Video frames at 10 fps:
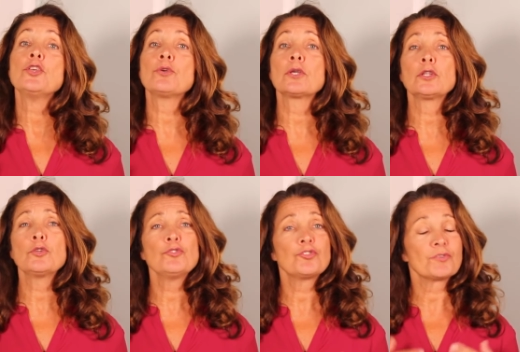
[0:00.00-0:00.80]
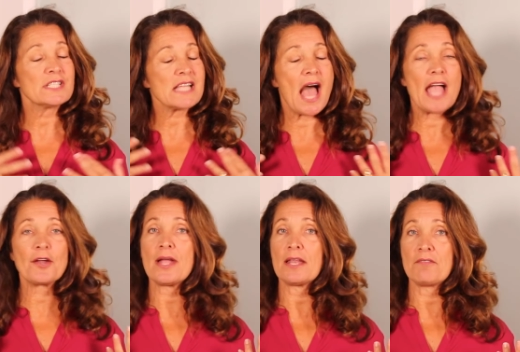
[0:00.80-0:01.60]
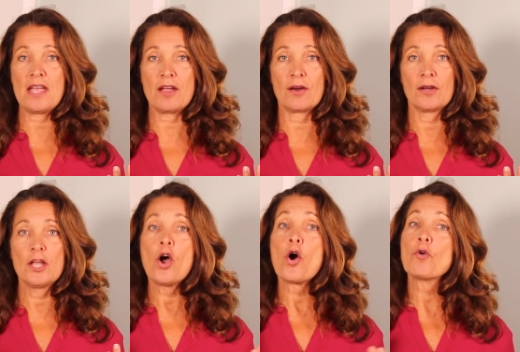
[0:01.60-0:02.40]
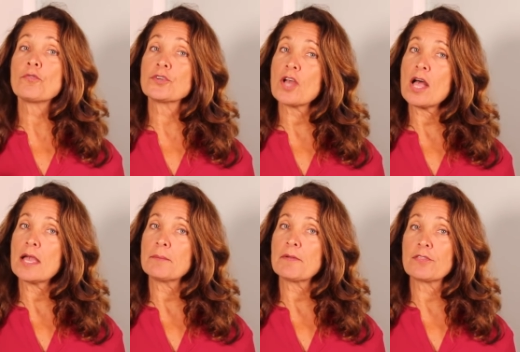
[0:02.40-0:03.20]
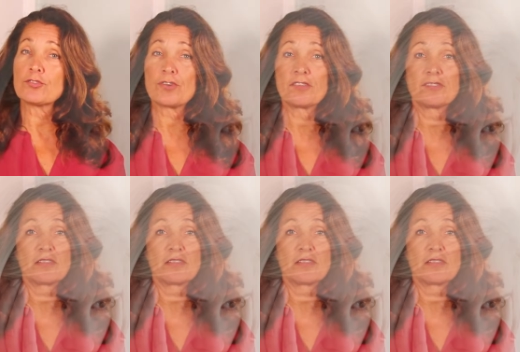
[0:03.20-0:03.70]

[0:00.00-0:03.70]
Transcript: You can lose your entire head of hair. Over time, if the stress